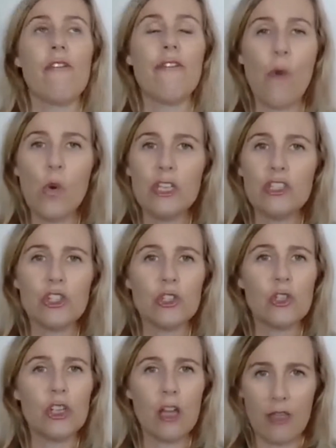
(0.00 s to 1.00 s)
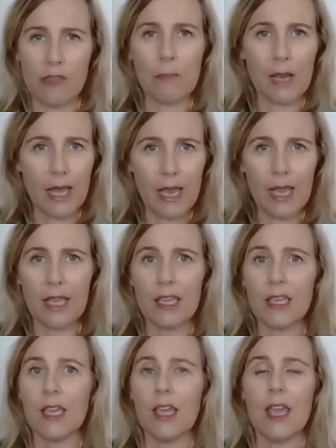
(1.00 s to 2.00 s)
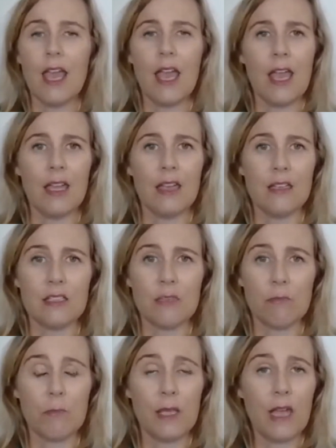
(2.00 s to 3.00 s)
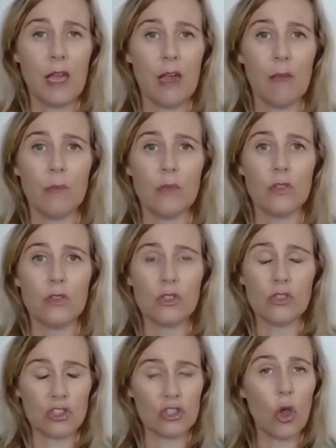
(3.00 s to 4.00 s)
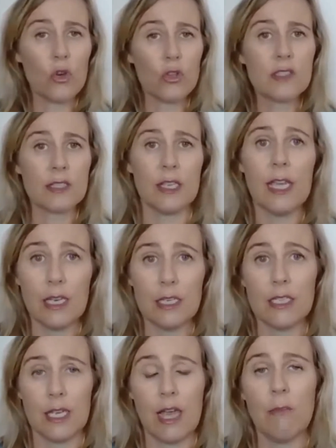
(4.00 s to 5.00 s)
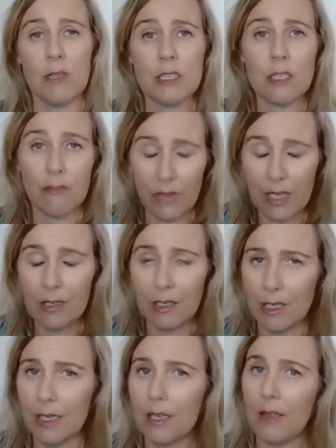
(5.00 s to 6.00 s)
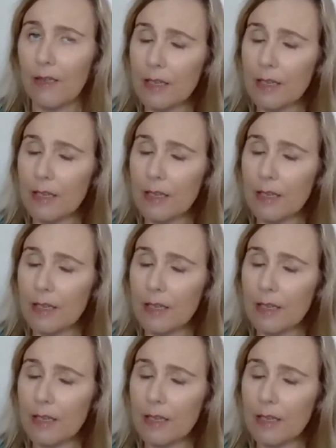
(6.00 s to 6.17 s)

avoid you like the plague and become so scared to come into the vet clinic.